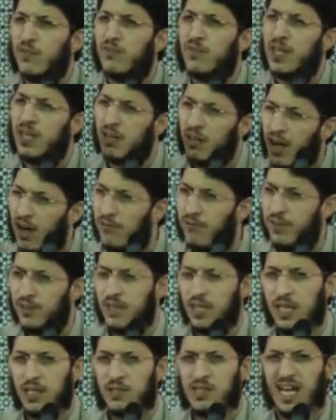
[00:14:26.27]
of the
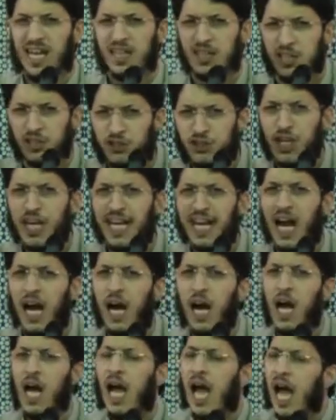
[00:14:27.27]
Rafidis and the
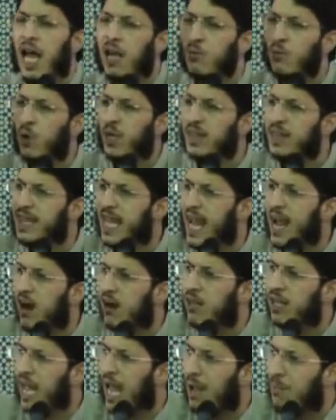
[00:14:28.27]
Shia and what they
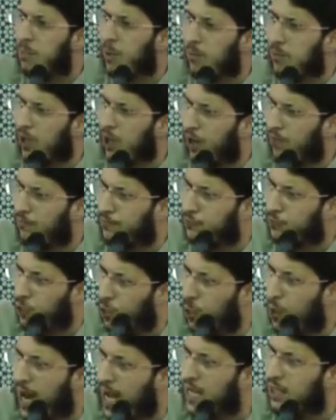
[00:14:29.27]
are capable of
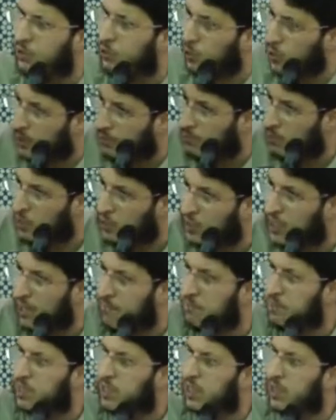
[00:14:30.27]
doing to the
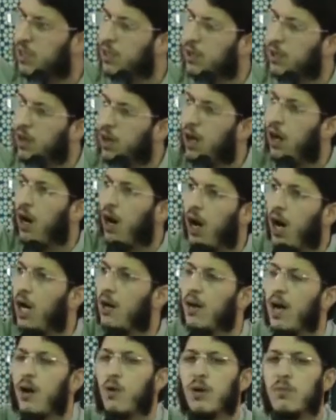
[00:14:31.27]
Muslims
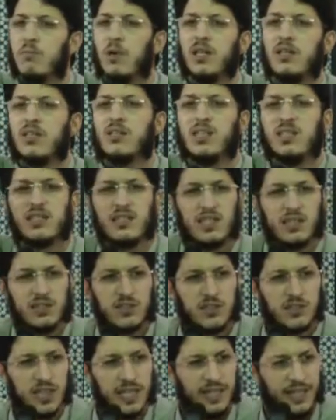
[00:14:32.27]
are our brothers and
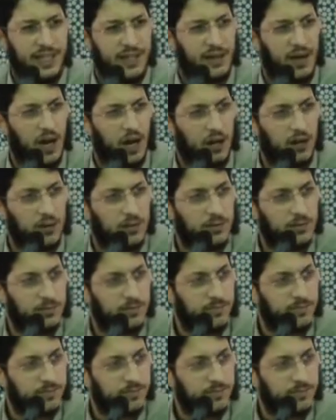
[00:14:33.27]
sisters in Iraq.